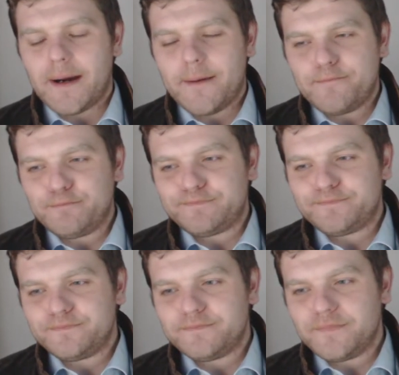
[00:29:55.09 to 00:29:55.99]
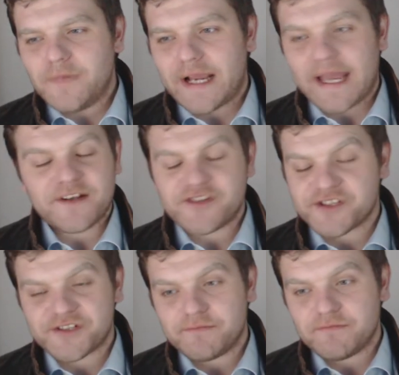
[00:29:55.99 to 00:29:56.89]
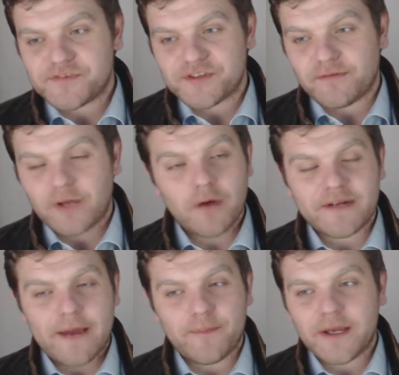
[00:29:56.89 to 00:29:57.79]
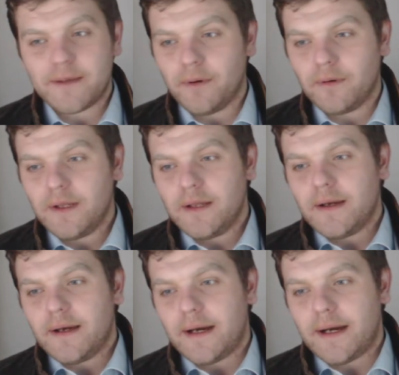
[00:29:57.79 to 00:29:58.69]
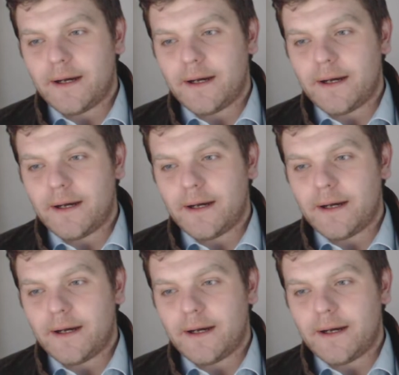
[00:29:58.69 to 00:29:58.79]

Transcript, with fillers: Um, again, just sort of low down people.